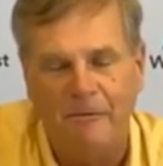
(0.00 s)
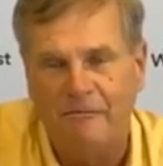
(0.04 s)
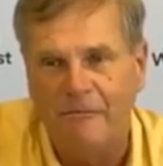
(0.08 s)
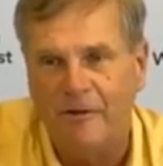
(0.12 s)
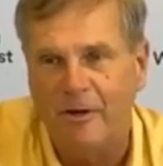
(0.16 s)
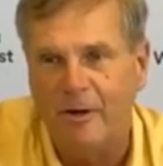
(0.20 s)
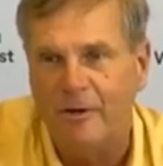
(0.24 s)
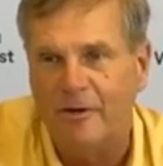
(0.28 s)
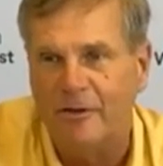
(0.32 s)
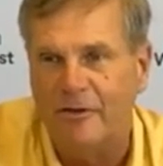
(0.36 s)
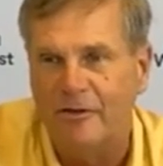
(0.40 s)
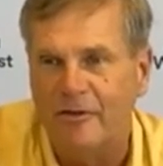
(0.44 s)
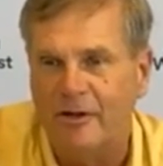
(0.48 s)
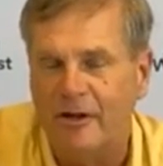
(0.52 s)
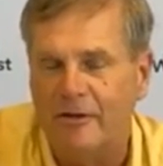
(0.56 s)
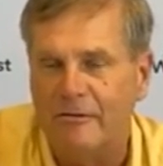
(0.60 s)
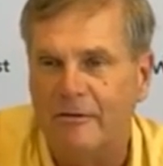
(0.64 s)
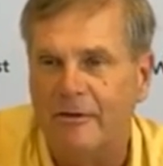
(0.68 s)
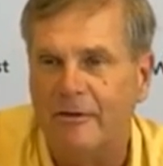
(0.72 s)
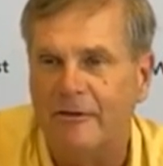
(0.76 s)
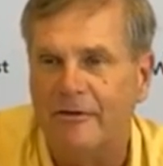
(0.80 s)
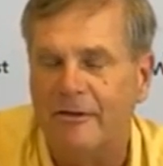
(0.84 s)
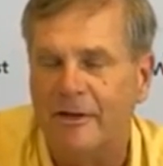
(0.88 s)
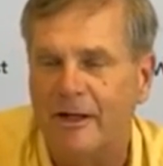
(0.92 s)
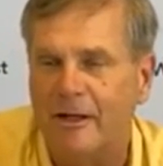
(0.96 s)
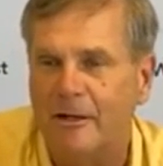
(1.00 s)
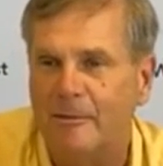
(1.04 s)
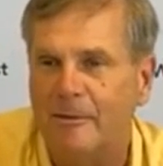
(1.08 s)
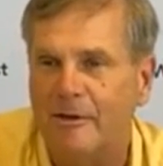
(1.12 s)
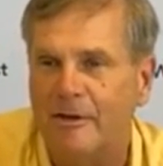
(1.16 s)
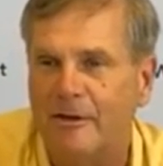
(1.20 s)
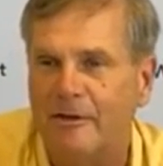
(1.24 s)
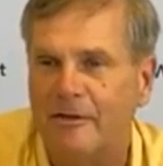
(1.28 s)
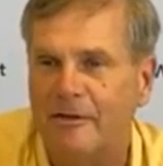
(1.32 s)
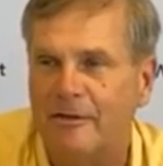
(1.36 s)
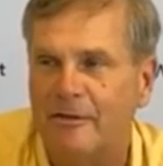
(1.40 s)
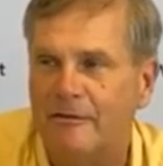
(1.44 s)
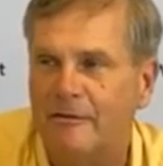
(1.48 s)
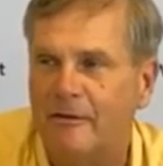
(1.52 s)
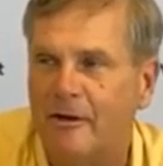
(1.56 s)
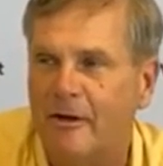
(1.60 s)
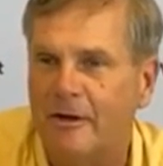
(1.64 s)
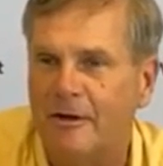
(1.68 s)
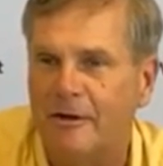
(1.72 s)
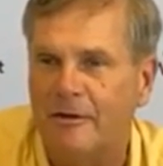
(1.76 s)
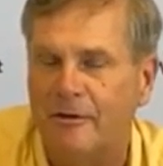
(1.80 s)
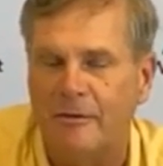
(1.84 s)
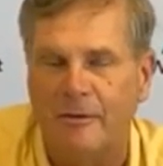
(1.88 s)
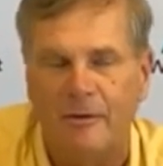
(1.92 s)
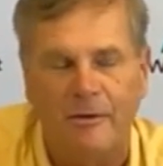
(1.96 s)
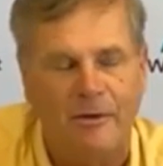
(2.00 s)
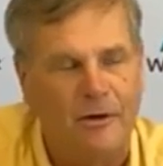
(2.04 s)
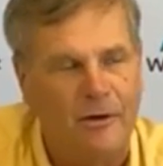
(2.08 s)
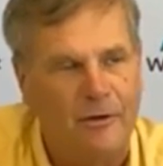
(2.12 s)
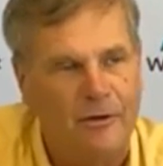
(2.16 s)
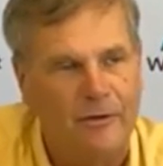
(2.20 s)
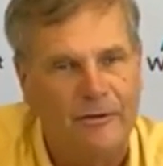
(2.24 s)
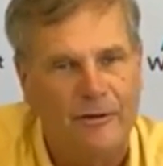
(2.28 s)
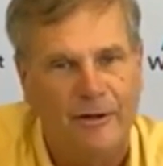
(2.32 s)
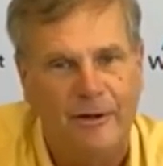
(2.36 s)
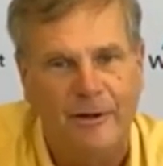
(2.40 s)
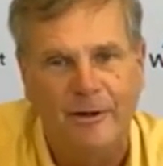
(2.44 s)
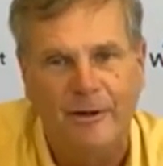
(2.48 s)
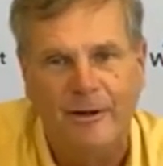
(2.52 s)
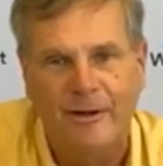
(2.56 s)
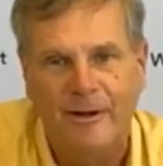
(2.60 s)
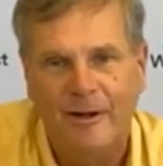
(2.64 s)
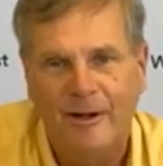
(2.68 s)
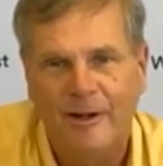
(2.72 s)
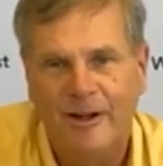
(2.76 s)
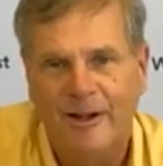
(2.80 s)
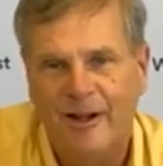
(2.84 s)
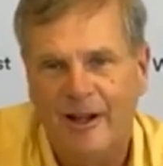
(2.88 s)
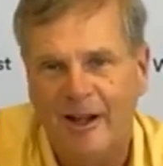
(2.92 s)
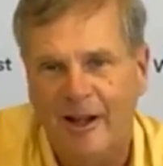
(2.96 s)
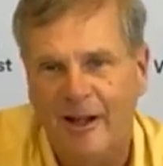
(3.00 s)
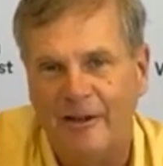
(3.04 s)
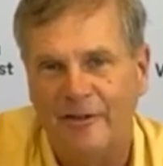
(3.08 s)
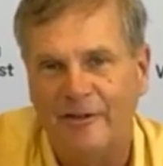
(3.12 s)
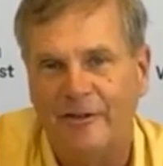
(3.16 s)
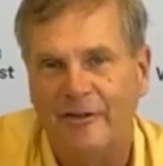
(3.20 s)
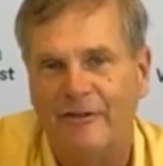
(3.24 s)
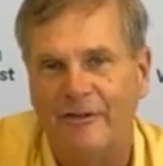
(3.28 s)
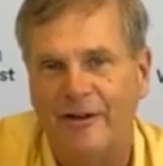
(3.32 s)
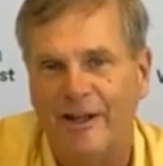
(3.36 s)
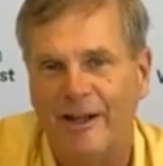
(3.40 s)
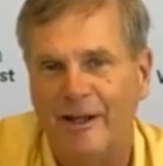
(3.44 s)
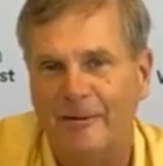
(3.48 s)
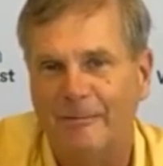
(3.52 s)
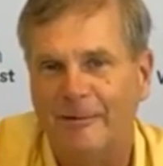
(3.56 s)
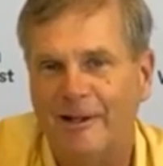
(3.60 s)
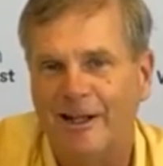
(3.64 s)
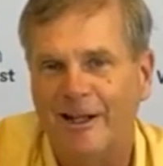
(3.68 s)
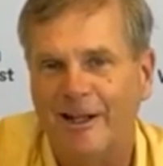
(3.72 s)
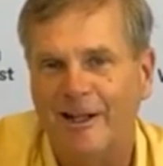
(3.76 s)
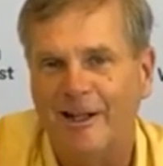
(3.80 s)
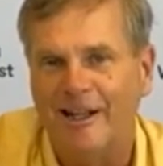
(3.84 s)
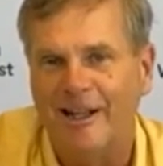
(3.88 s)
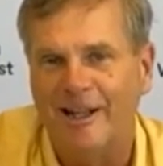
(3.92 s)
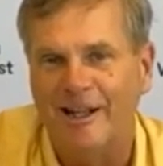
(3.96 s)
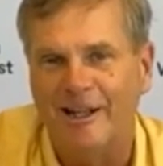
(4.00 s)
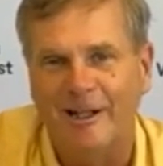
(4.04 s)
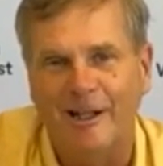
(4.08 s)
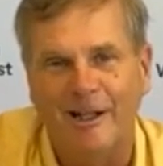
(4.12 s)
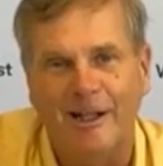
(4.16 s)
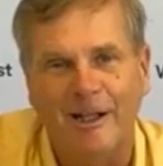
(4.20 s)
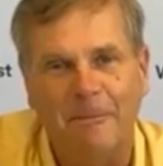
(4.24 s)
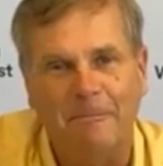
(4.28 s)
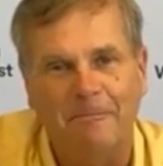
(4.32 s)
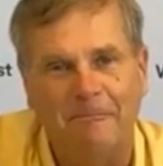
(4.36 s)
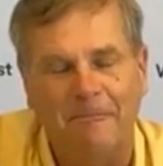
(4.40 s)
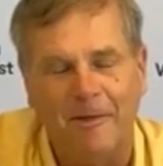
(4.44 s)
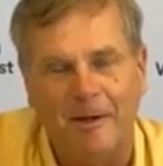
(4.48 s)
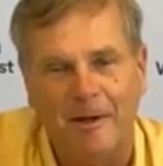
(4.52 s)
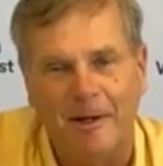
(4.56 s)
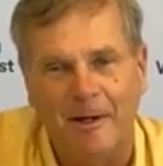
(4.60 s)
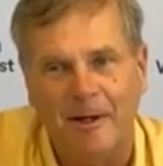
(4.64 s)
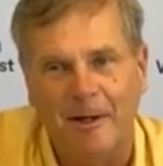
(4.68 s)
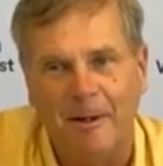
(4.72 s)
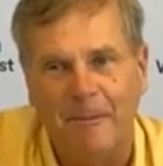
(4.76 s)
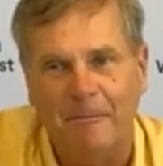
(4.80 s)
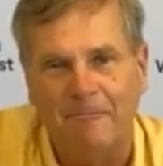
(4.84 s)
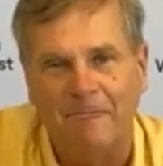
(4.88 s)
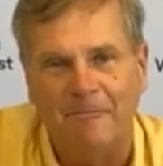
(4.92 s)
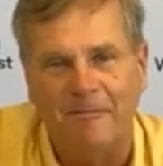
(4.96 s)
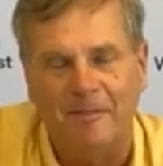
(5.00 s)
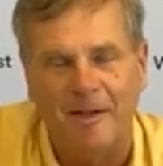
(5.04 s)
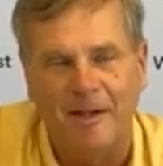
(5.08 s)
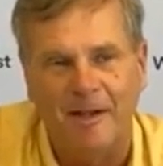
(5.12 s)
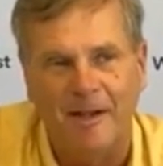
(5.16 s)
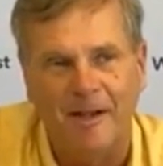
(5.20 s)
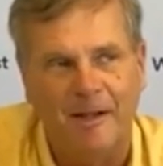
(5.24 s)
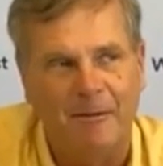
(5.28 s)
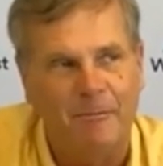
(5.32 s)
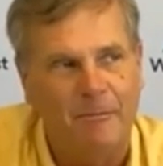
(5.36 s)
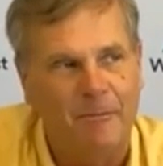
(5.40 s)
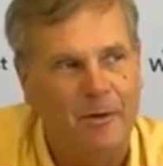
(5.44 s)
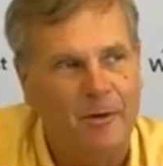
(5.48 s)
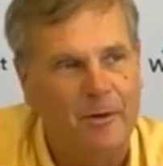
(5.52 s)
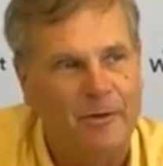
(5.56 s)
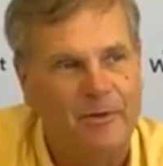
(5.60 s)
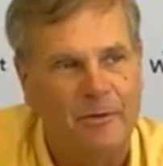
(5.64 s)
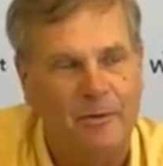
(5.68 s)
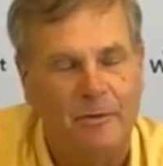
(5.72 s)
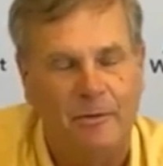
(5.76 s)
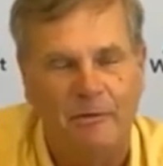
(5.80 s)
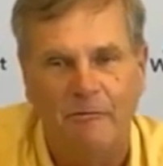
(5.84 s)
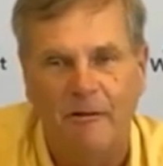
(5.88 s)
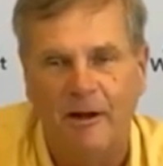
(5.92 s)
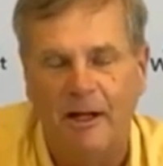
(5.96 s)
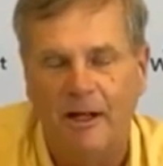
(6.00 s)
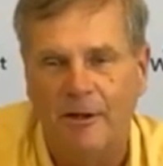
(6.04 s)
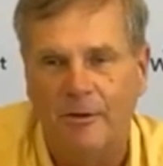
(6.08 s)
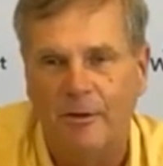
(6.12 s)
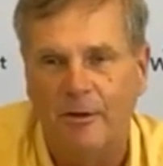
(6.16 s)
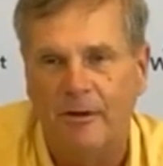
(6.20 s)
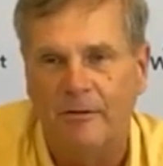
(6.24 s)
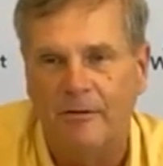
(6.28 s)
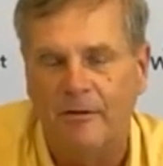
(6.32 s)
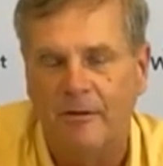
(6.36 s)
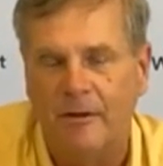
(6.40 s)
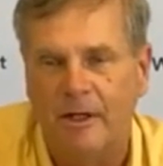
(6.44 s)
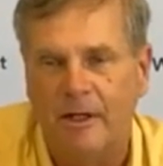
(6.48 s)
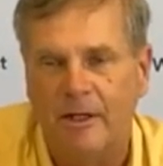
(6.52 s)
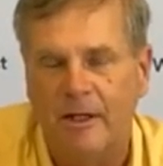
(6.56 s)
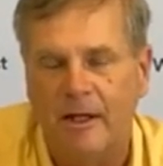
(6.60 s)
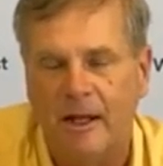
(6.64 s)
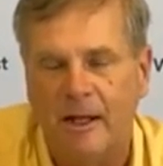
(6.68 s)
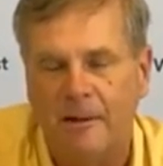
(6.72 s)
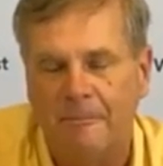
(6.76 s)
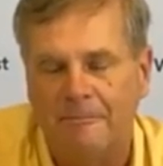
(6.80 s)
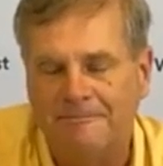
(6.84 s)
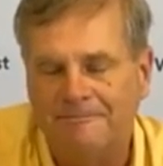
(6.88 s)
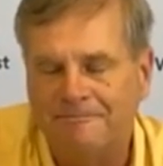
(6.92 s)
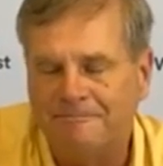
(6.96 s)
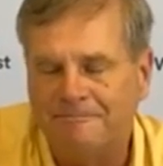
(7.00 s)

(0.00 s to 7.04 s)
I've known several families who've gone through COVID as a family lately, and most would rather avoid that.